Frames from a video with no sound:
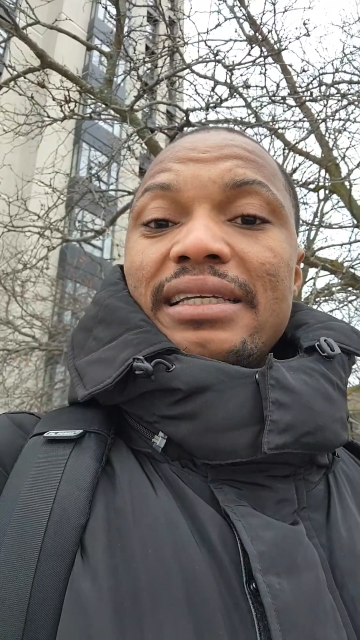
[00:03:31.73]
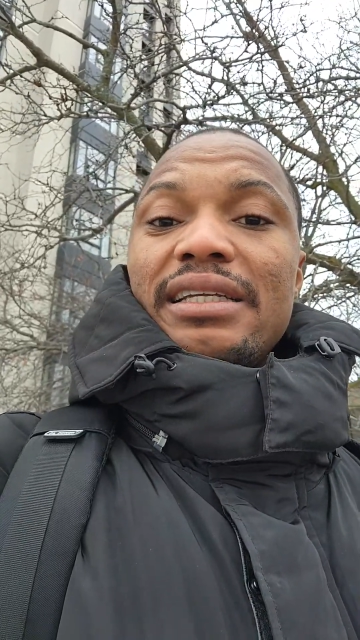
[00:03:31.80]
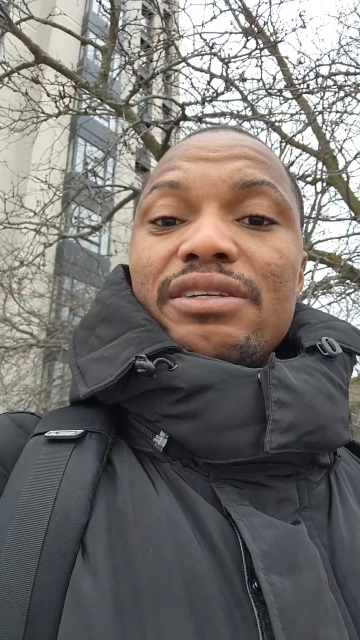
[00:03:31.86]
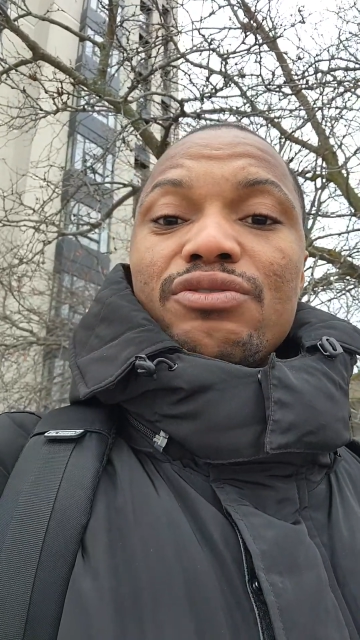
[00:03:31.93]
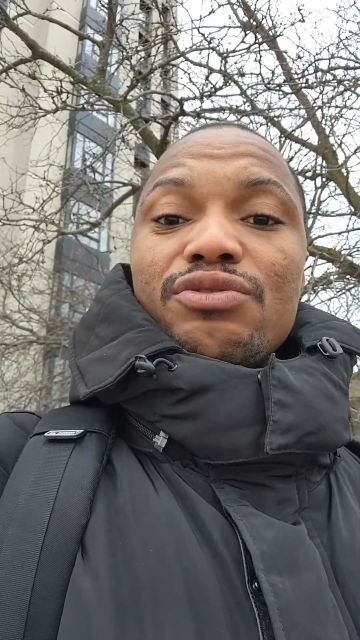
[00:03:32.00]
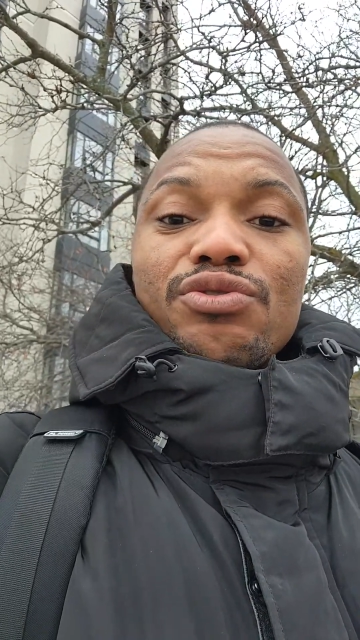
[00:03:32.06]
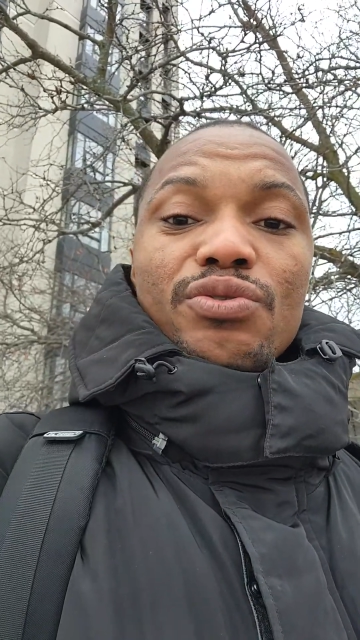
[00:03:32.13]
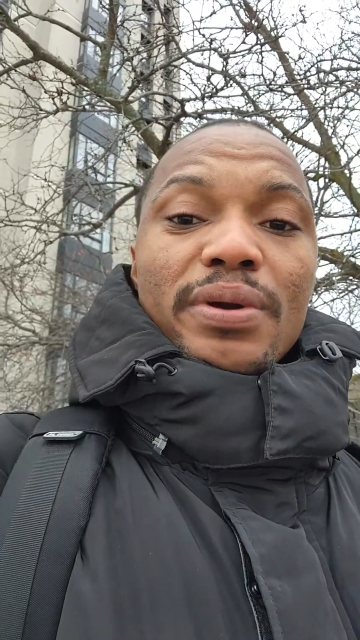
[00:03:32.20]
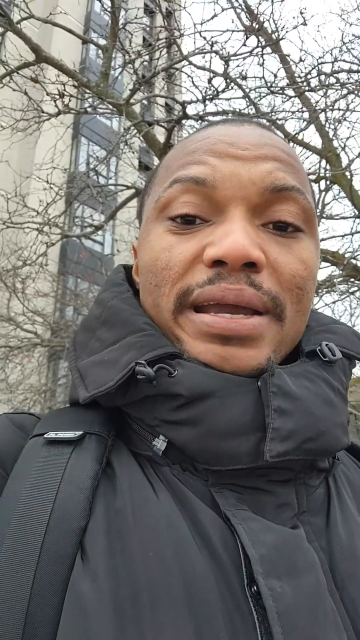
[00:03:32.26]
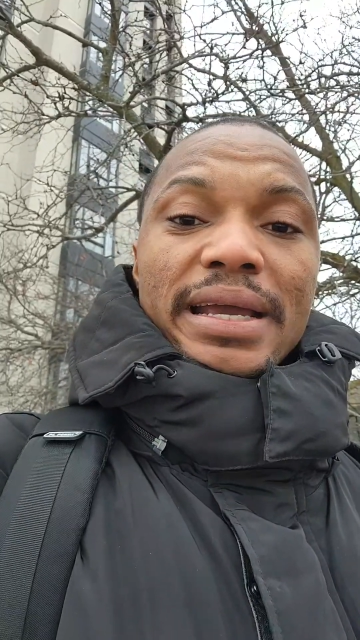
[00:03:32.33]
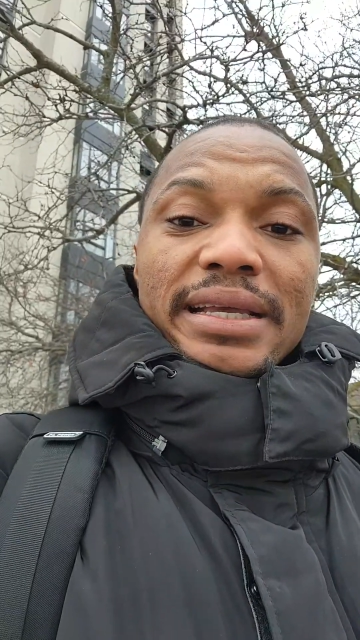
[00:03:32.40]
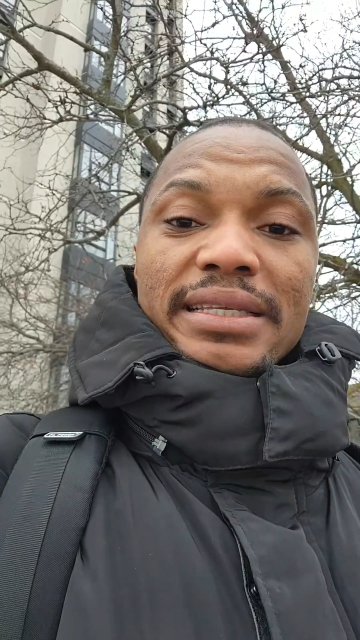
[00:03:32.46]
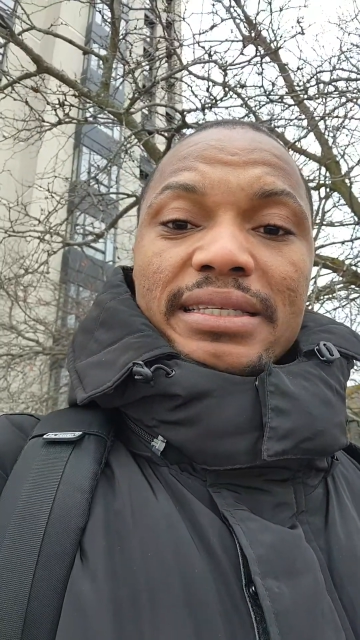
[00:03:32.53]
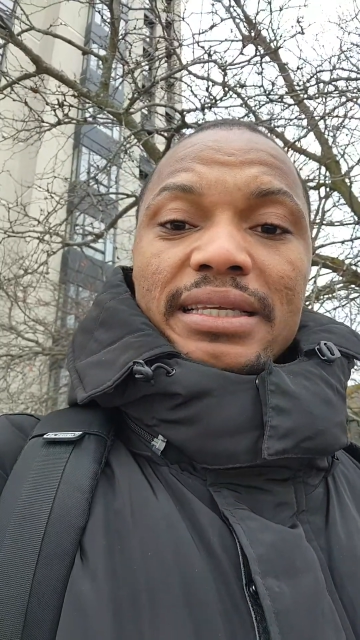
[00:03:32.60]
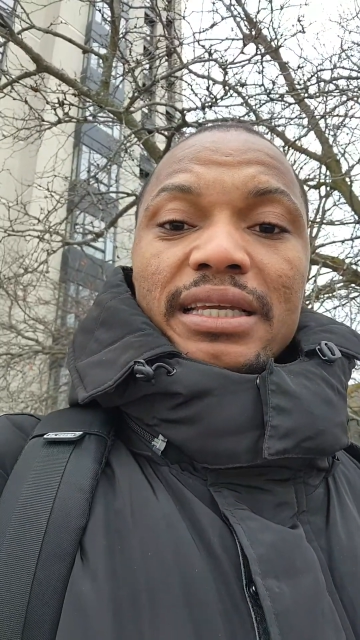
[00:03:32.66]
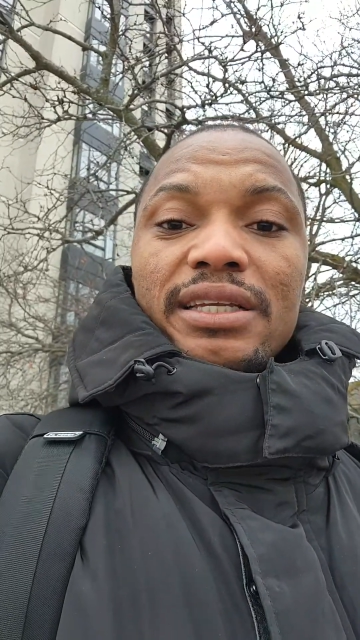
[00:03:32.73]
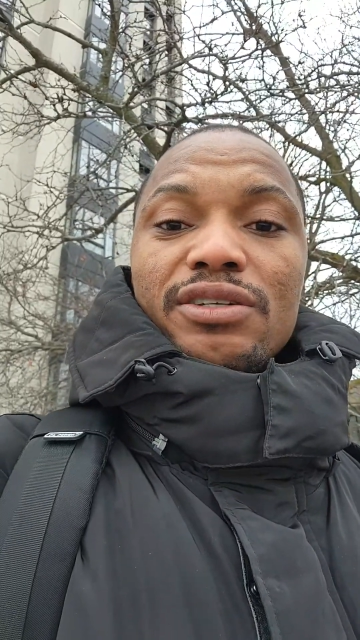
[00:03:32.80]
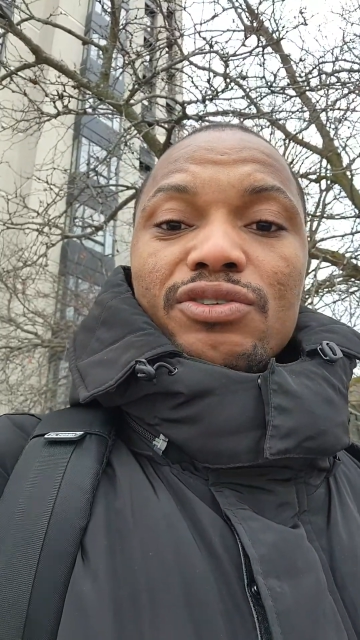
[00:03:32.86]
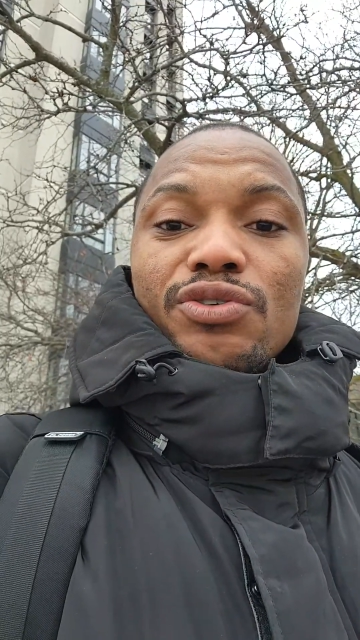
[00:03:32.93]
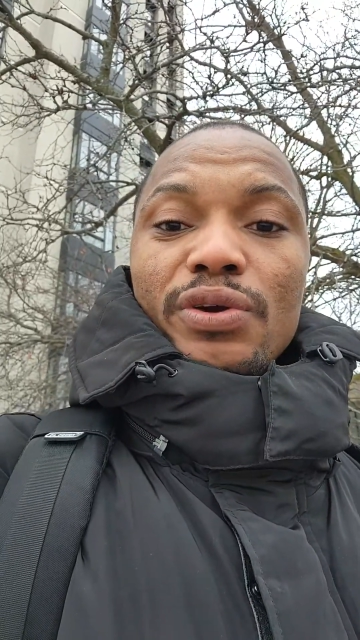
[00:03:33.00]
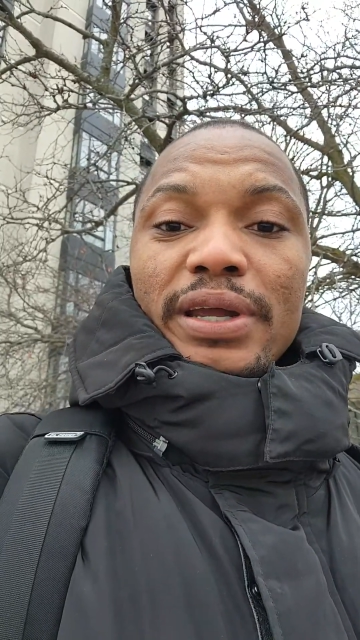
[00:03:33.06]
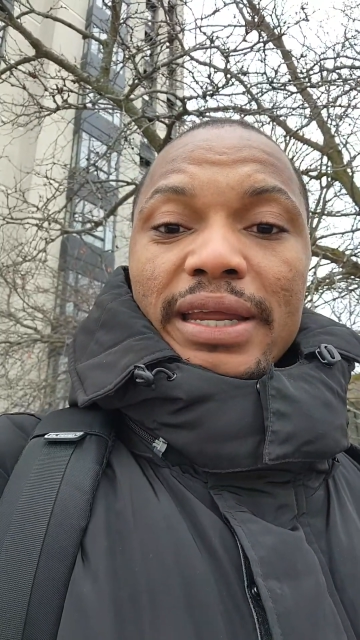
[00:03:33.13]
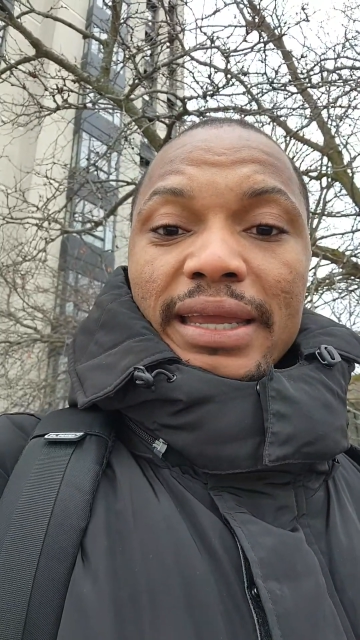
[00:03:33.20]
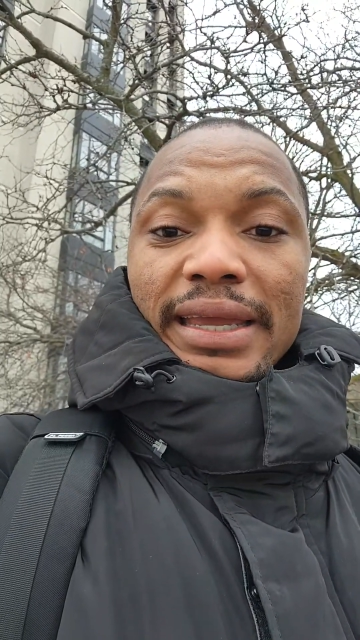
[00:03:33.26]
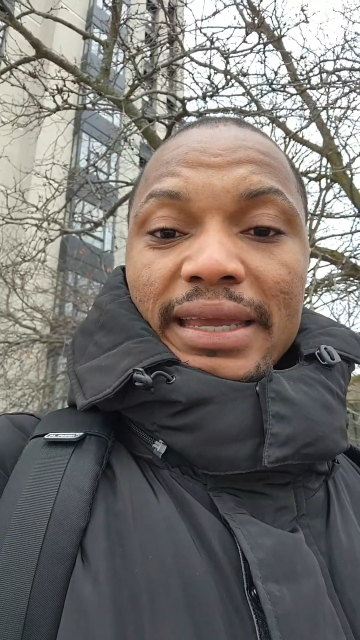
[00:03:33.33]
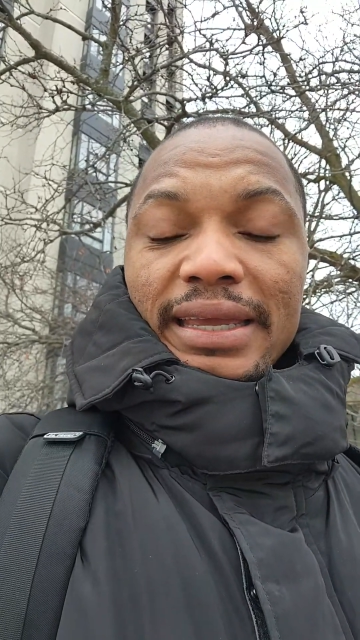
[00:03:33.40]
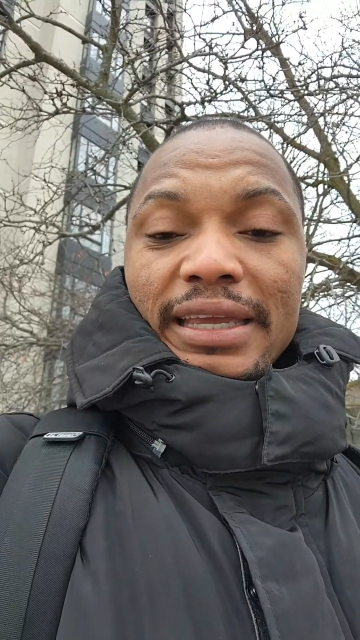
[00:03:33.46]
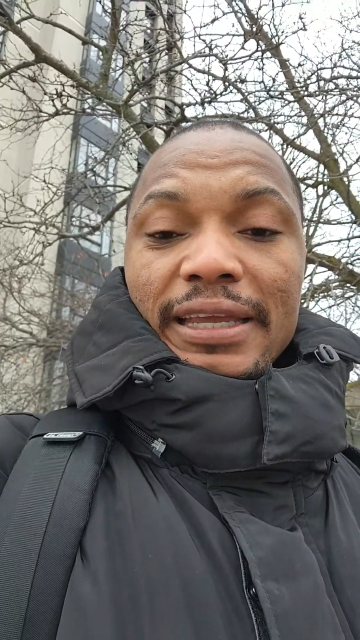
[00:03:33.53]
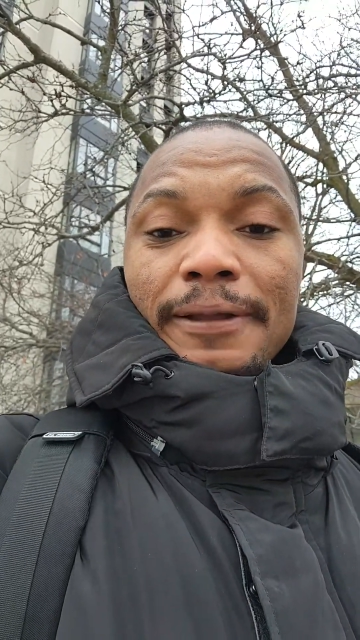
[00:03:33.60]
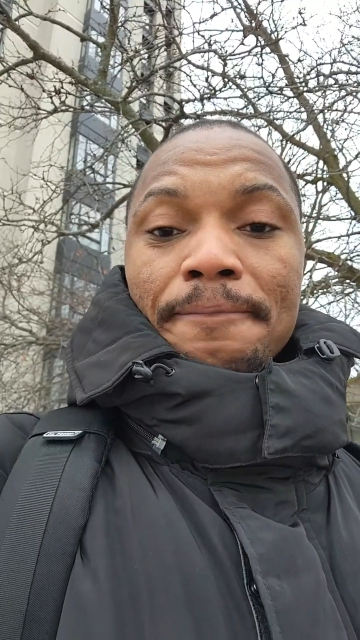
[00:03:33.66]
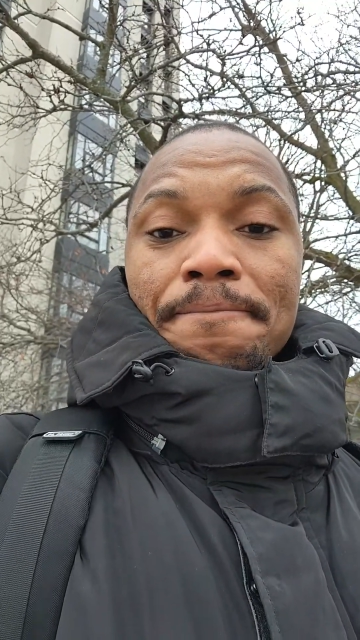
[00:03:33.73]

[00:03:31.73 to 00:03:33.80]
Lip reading: in US, in UK,